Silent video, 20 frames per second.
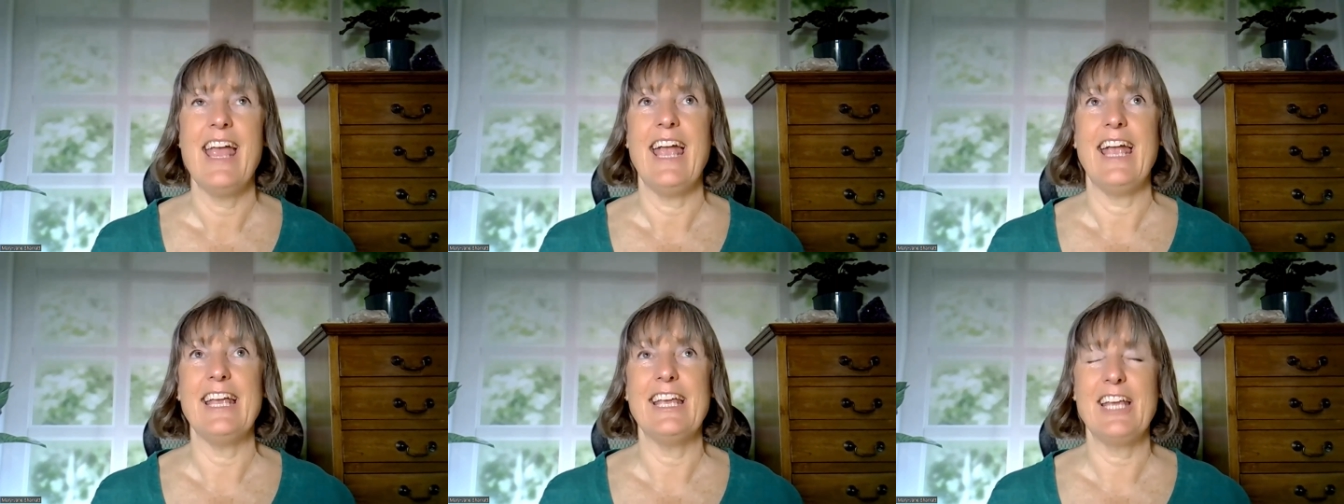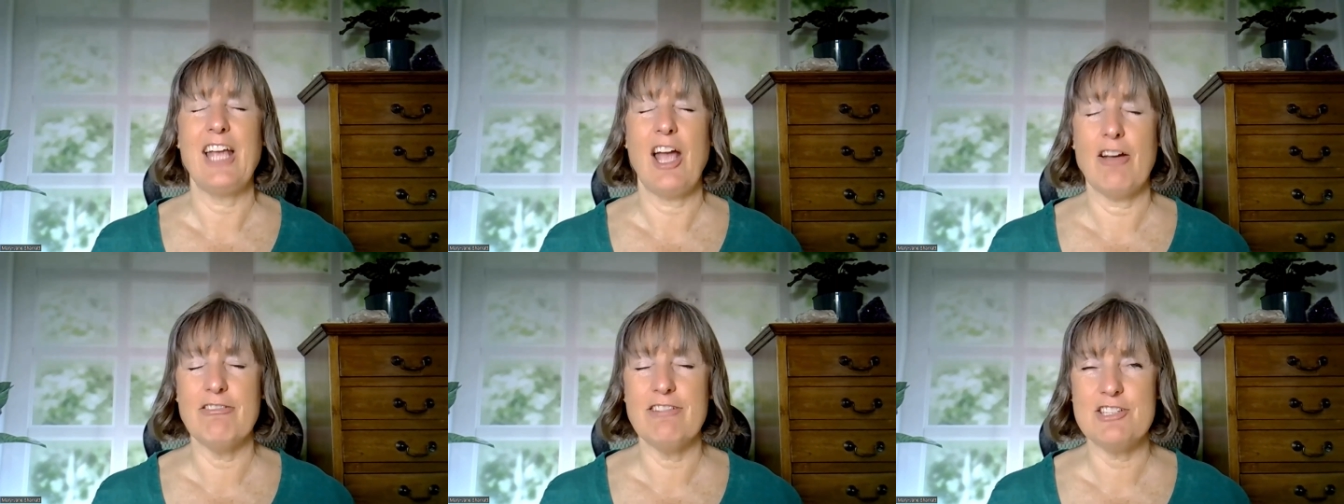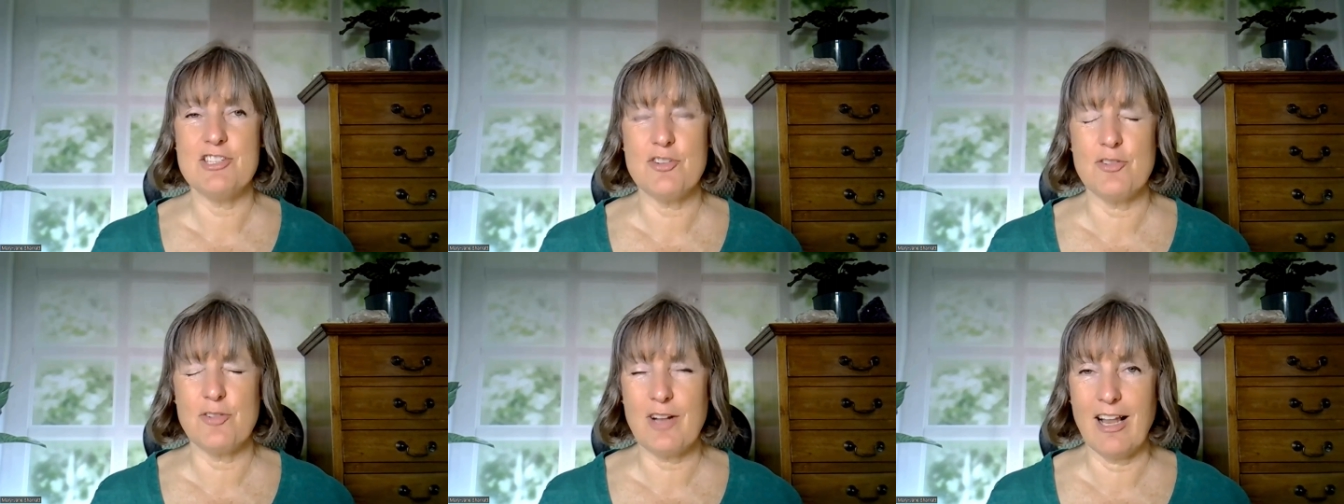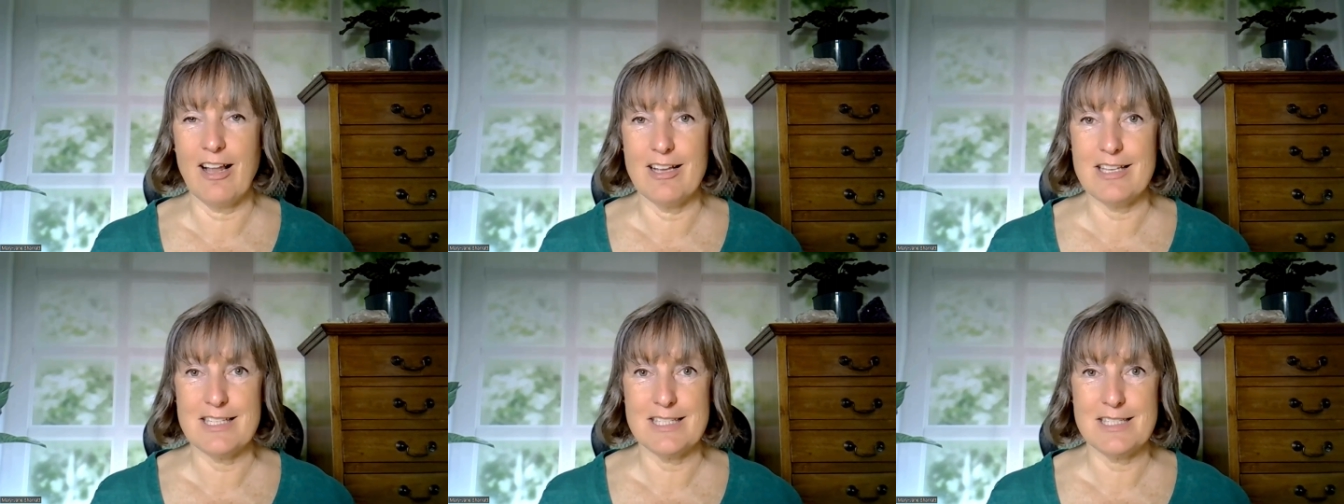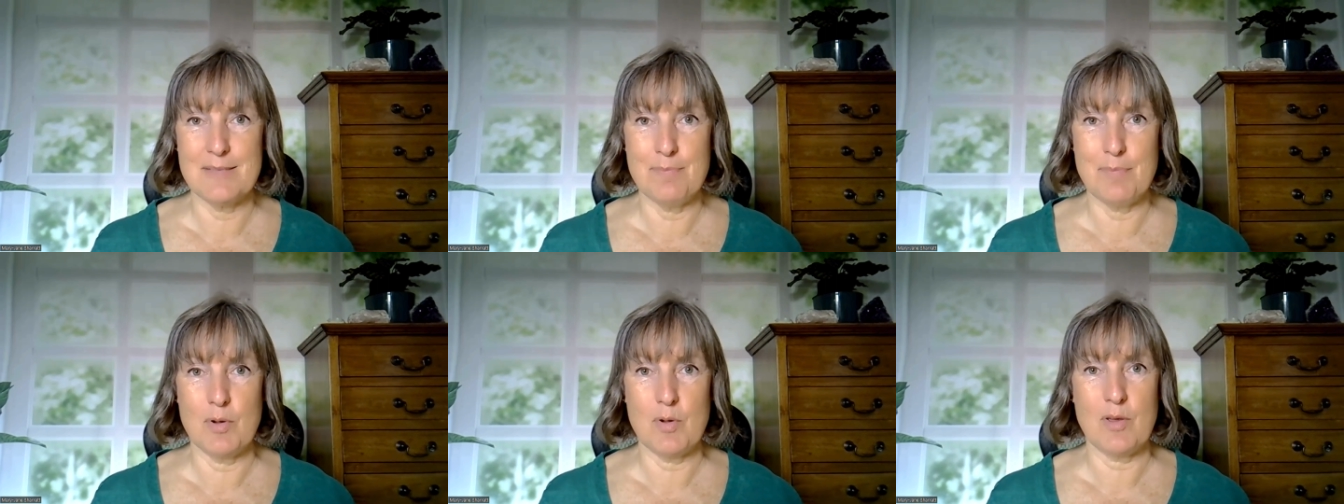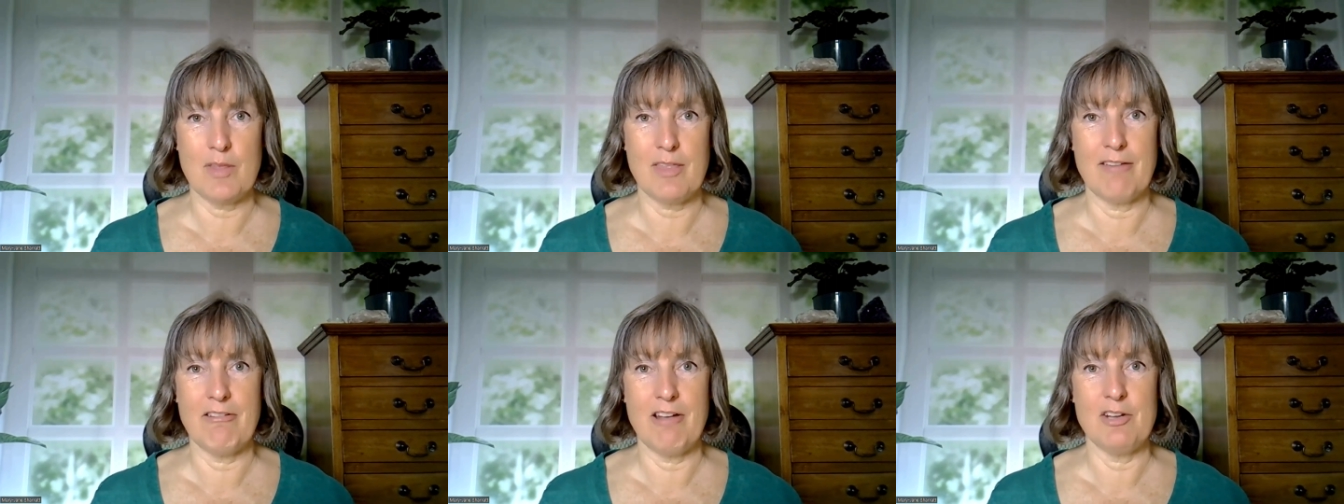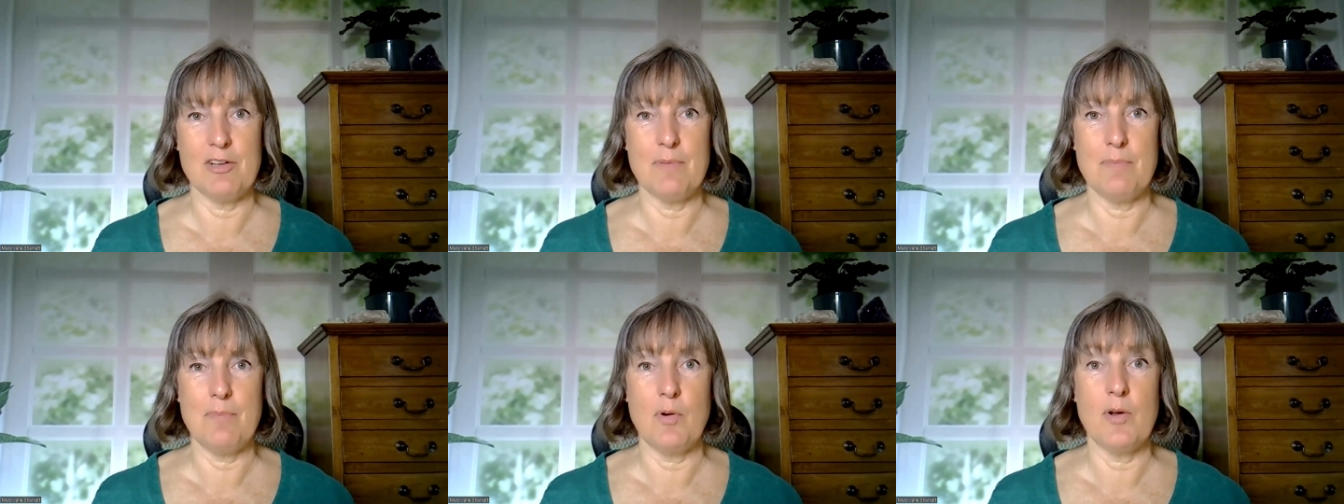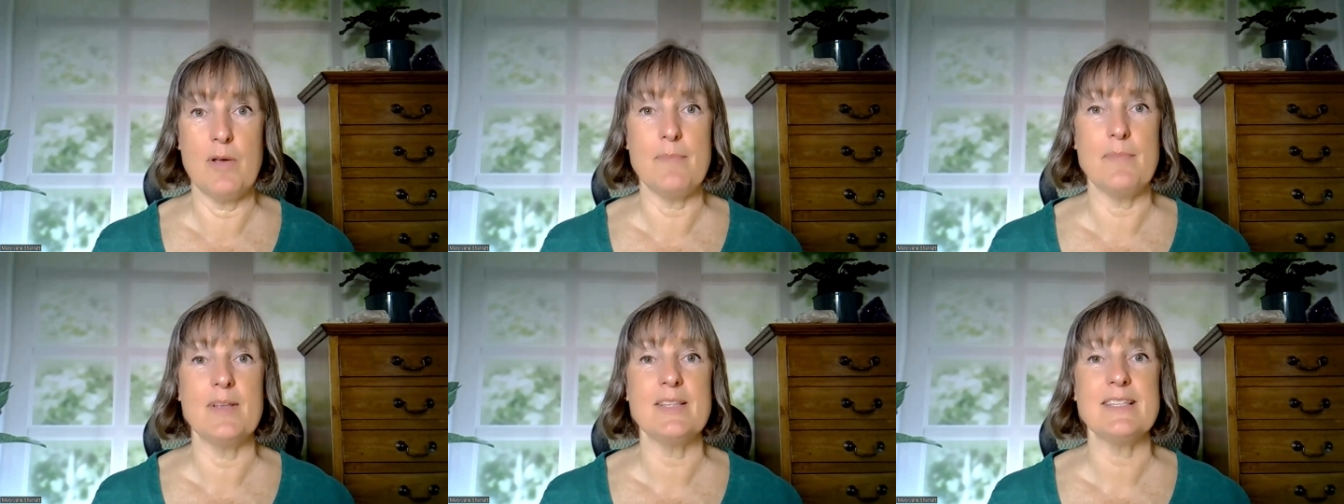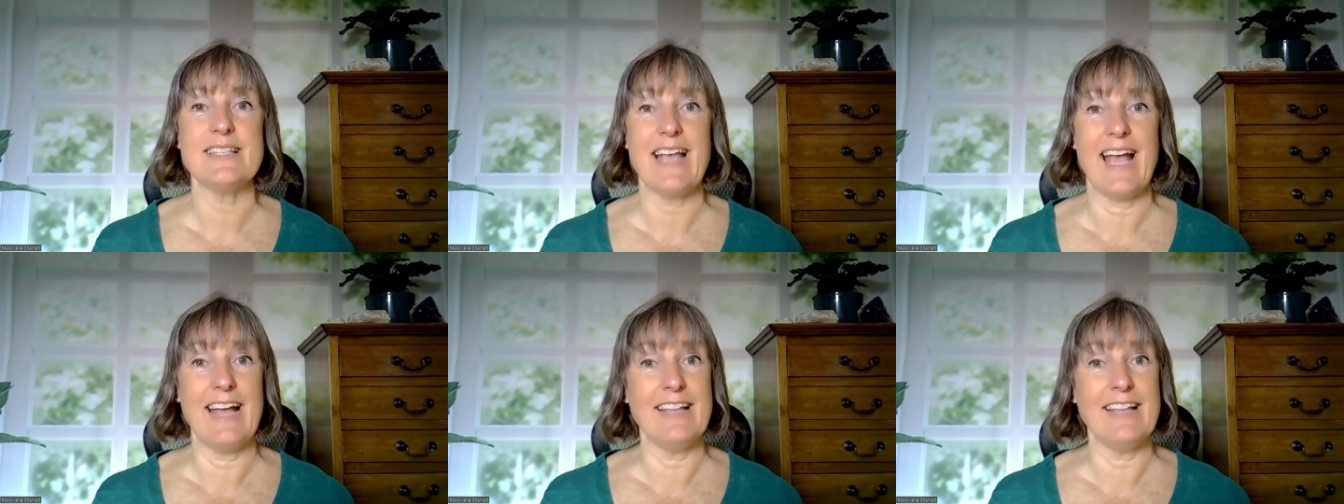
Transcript: Encourage your clients to book their own appointments